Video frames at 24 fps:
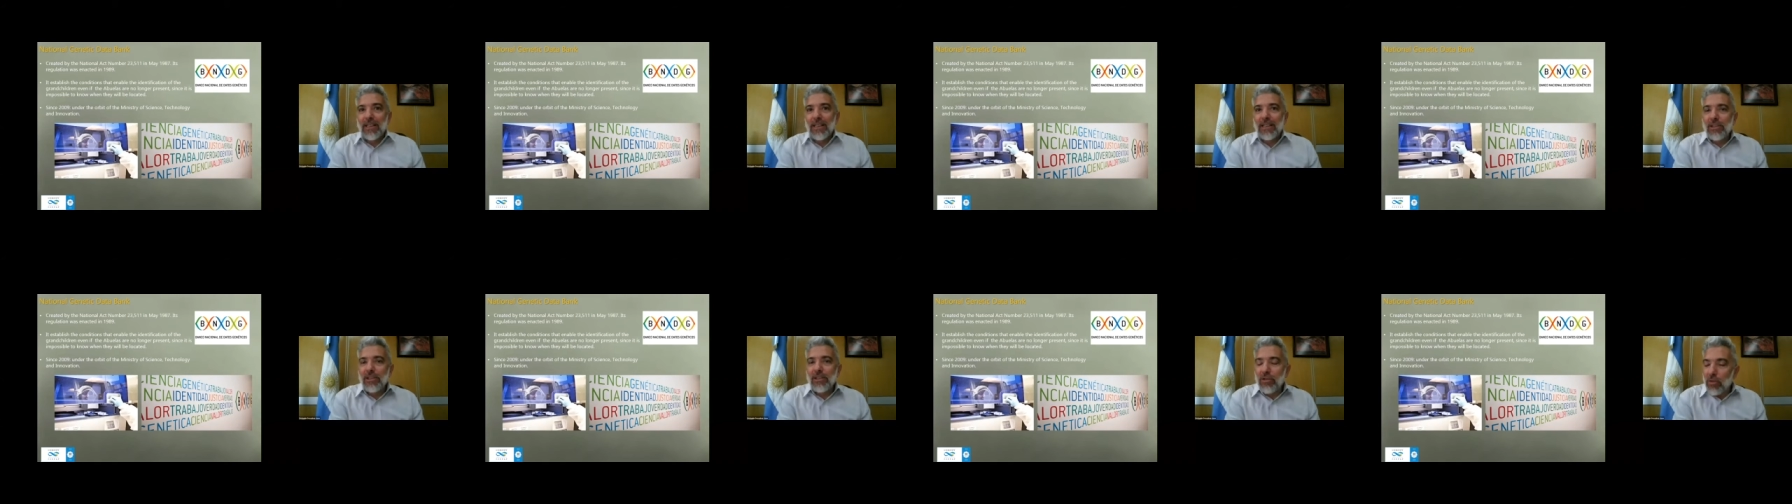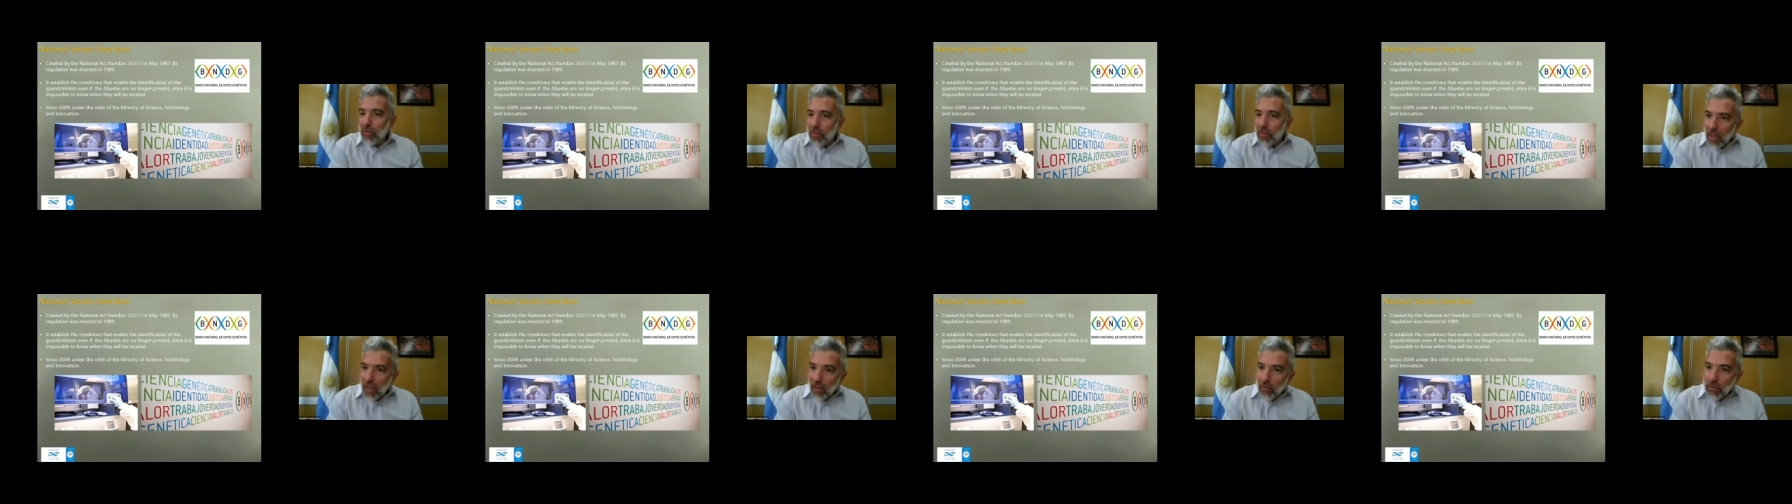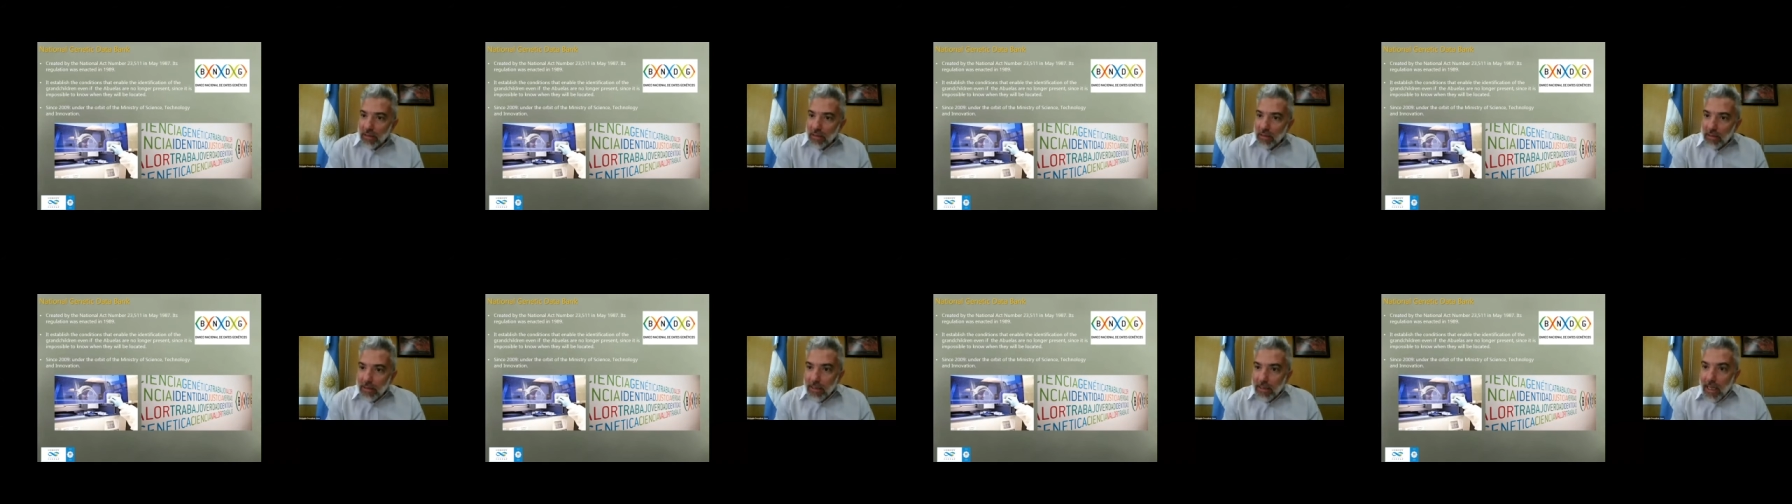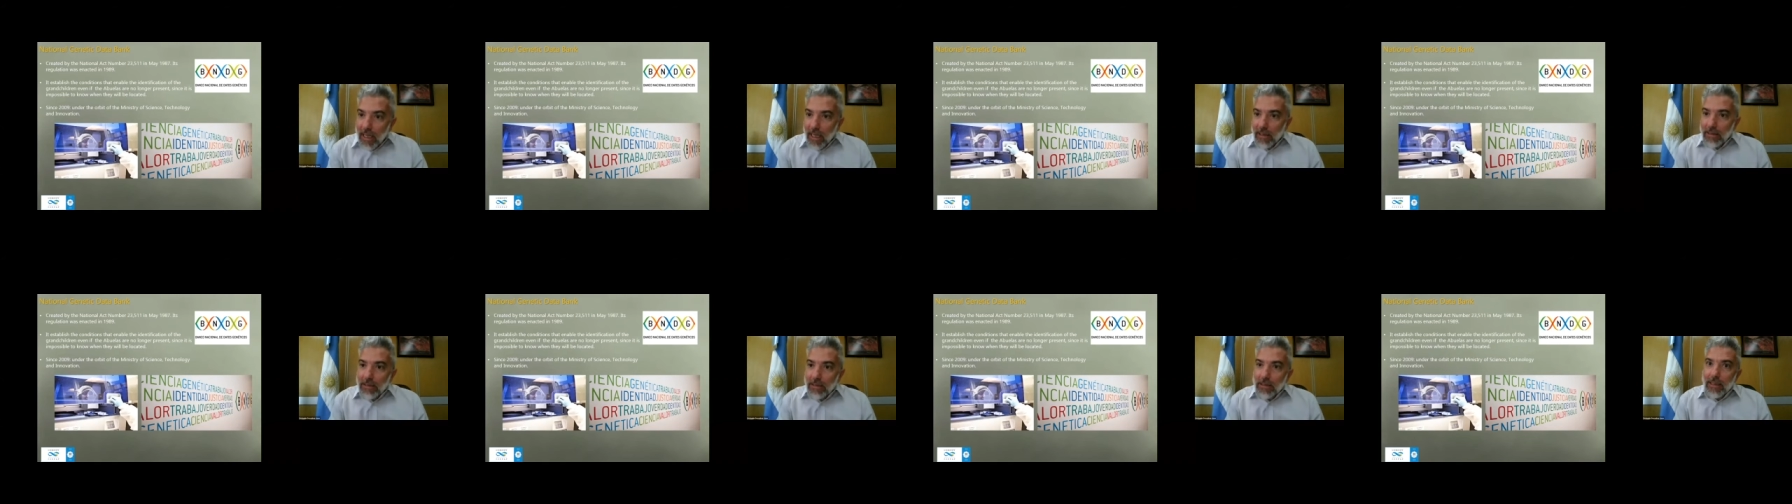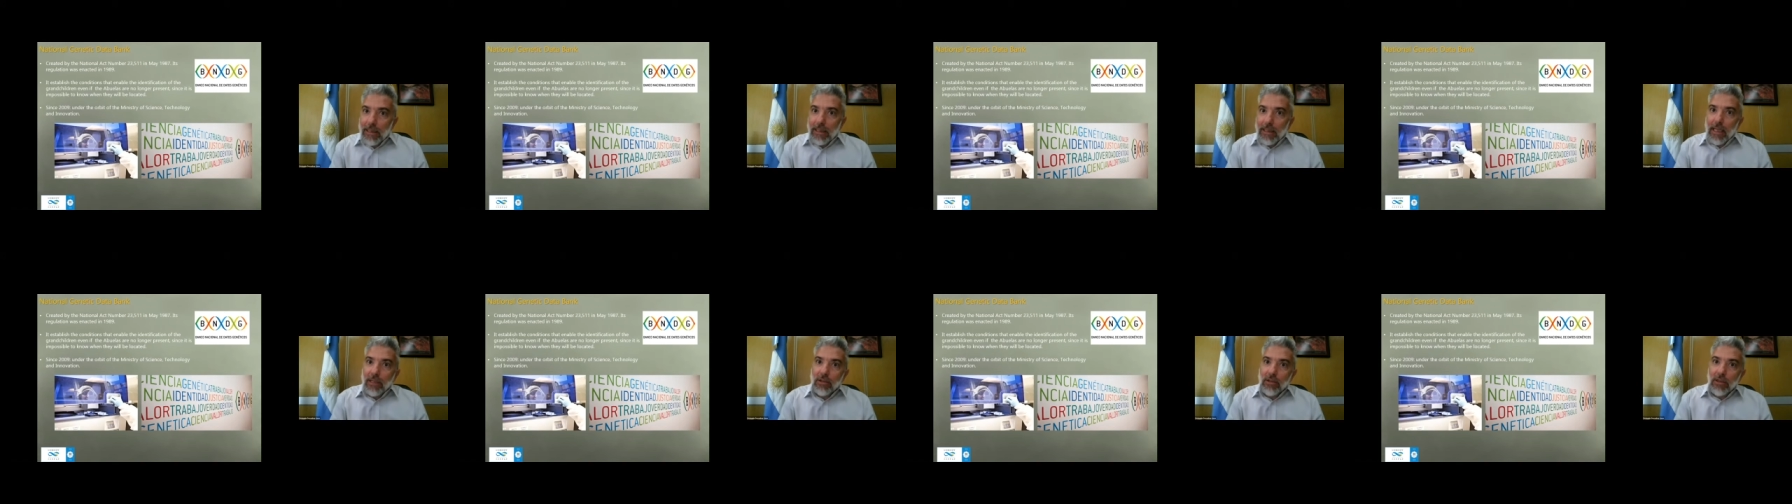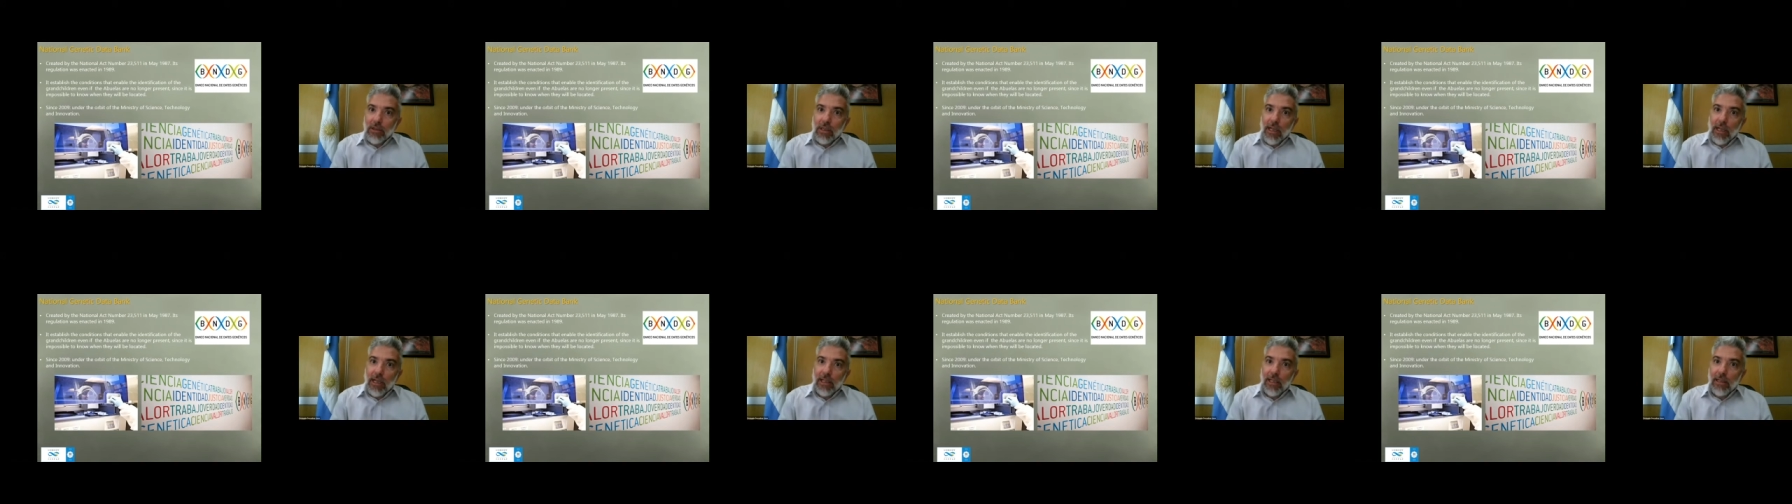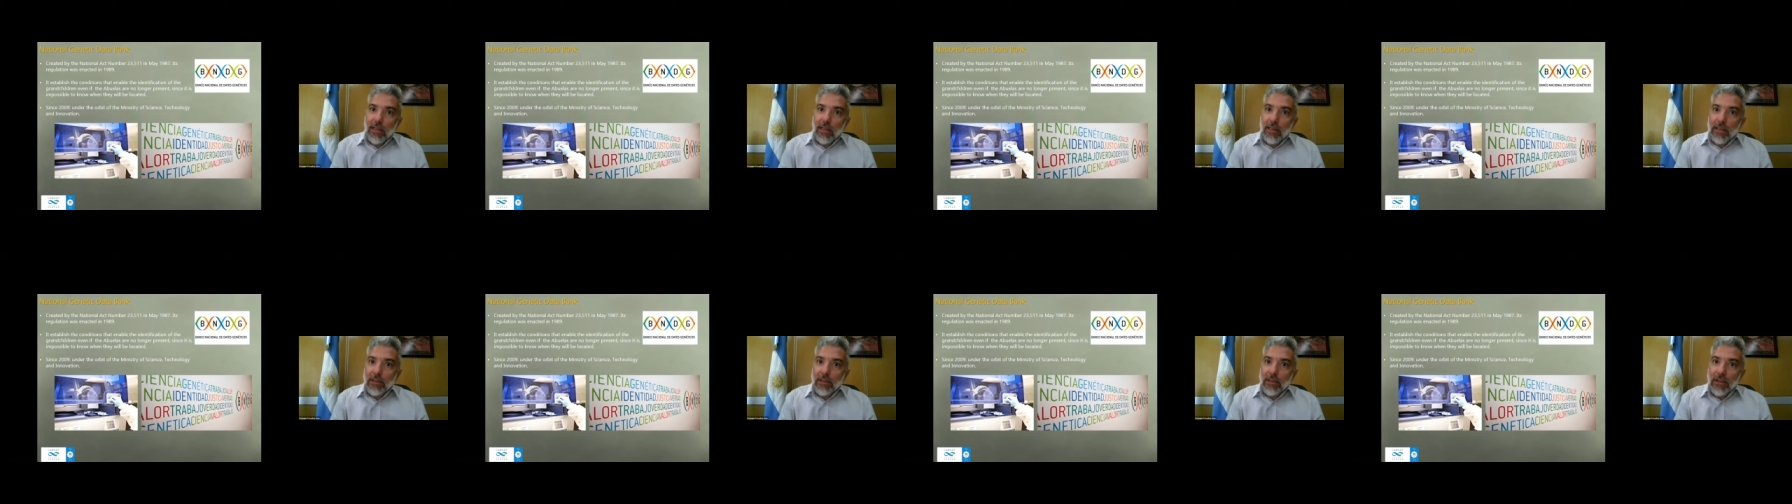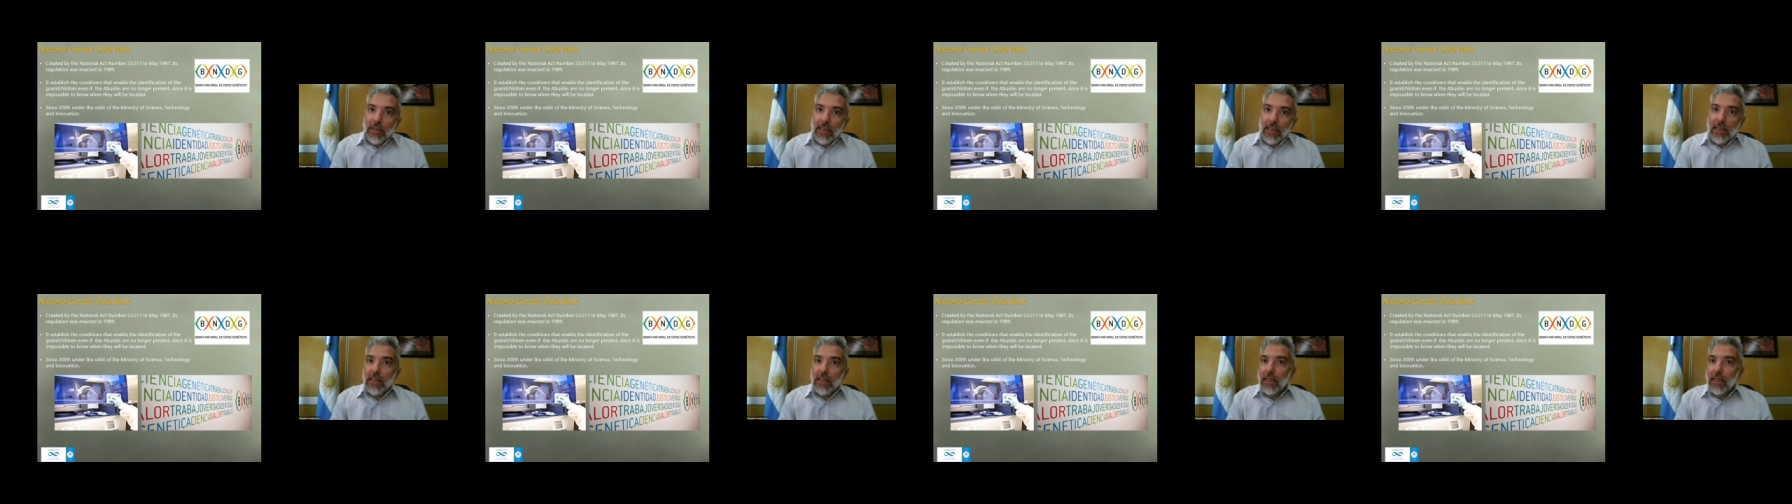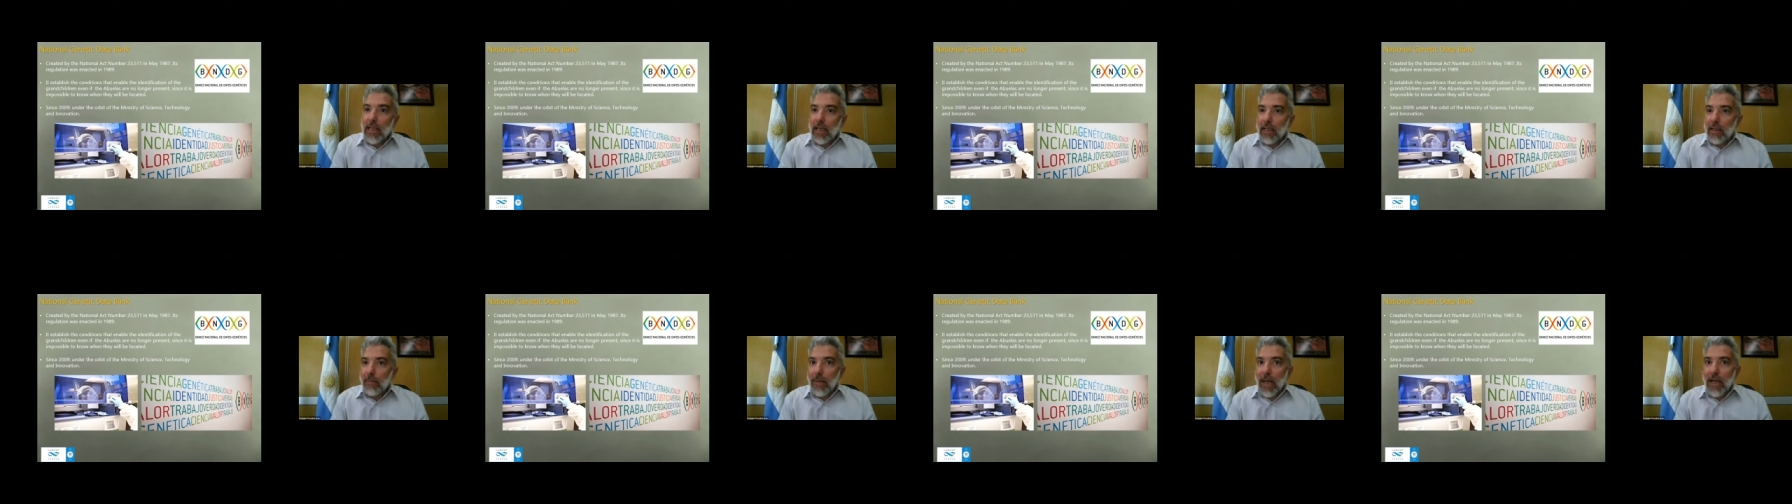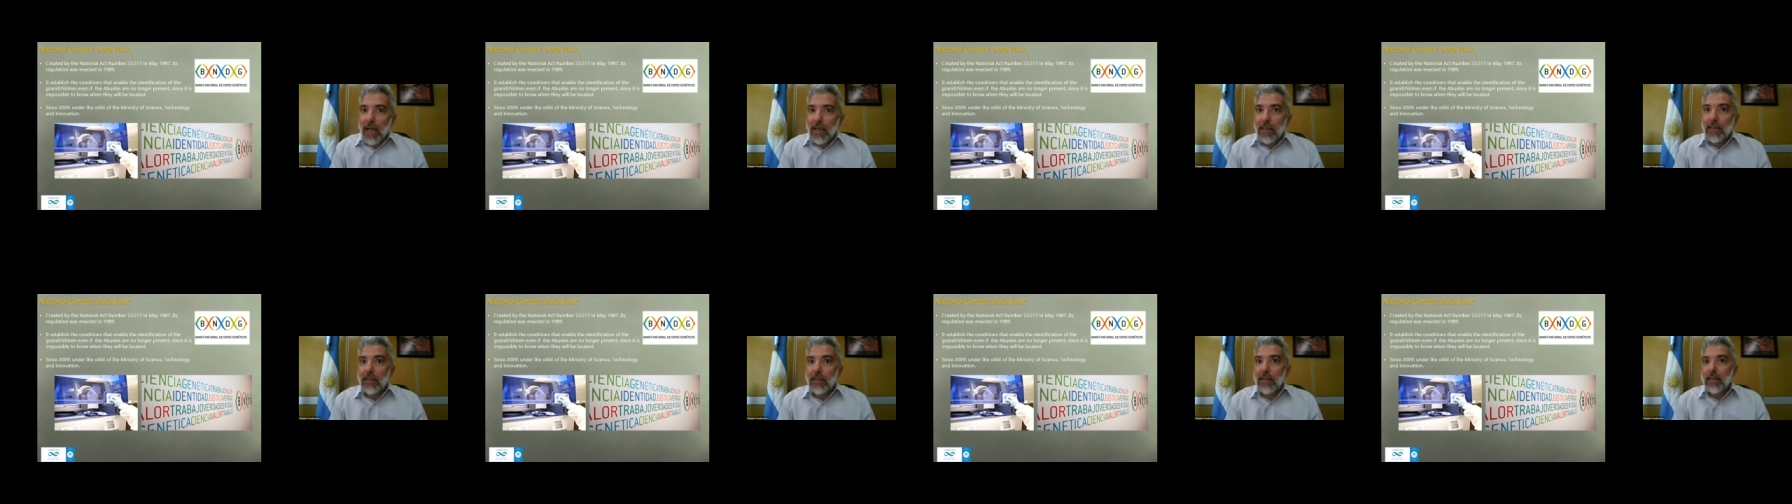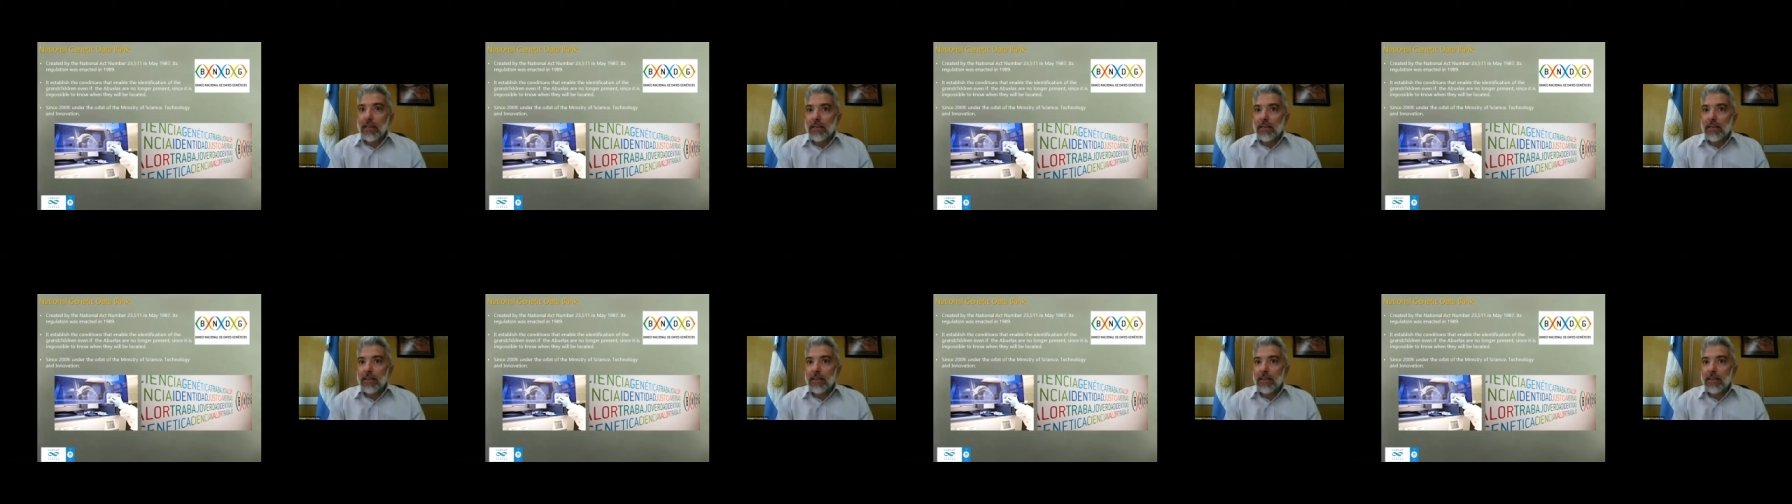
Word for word: Since two thousand nine, the National Genetic Data Bank